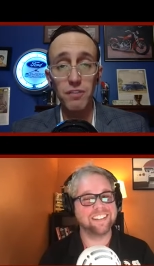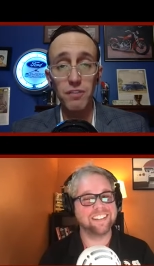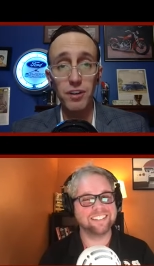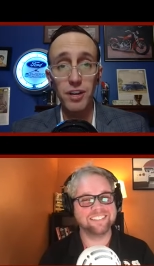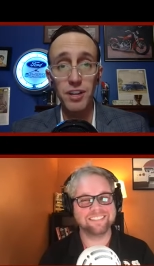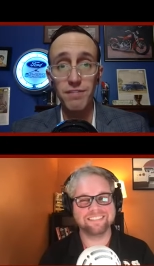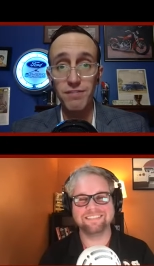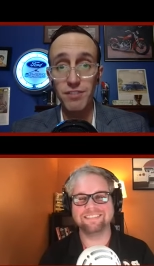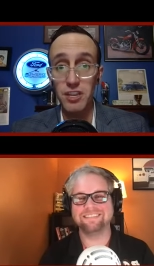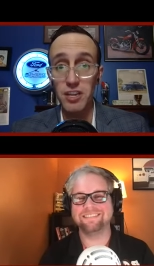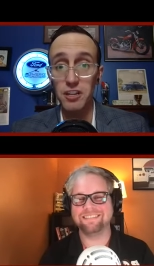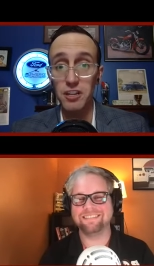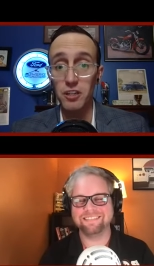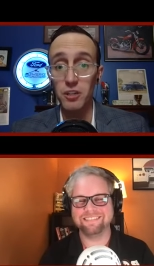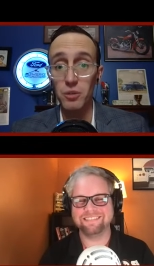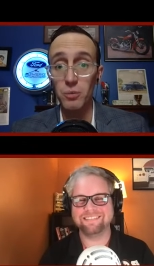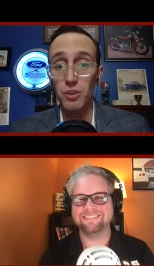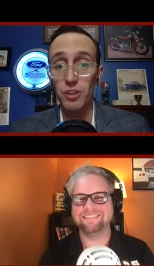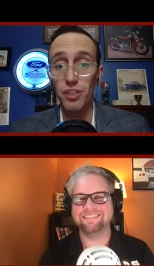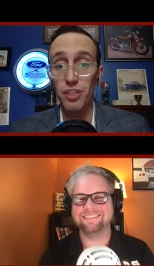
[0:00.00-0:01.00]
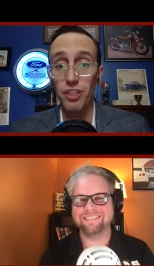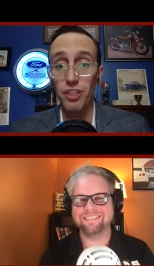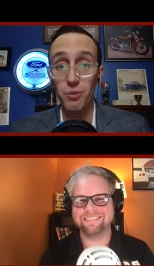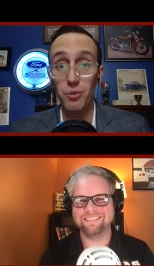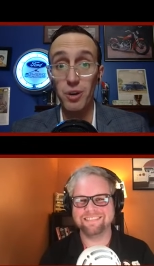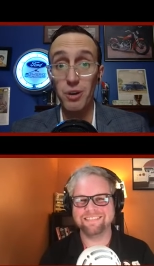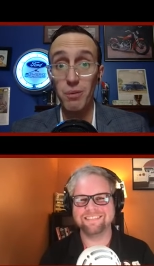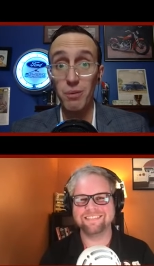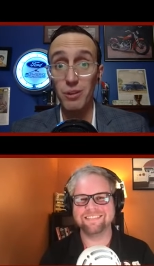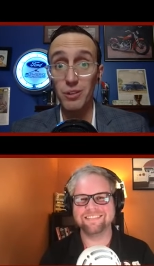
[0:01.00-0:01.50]
Speaker 1: for a vehicle with
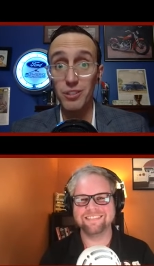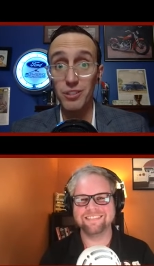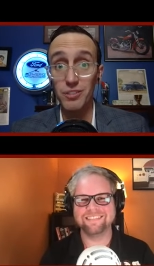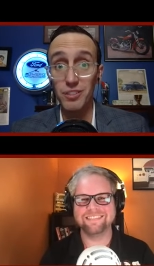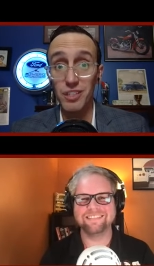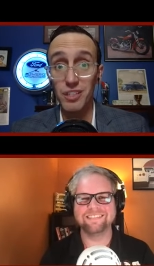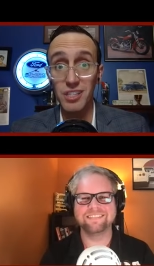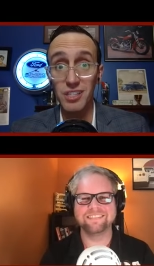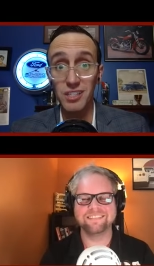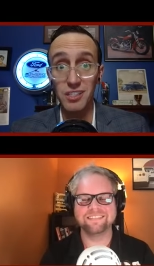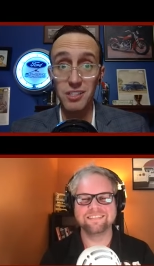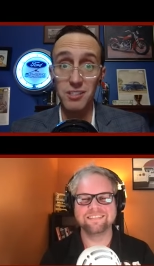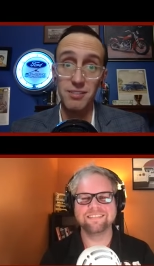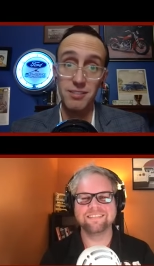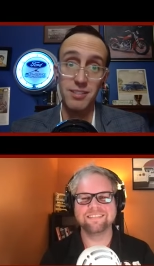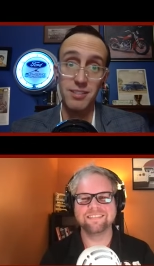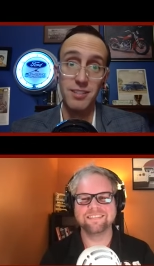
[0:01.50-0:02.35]
three rows of seats.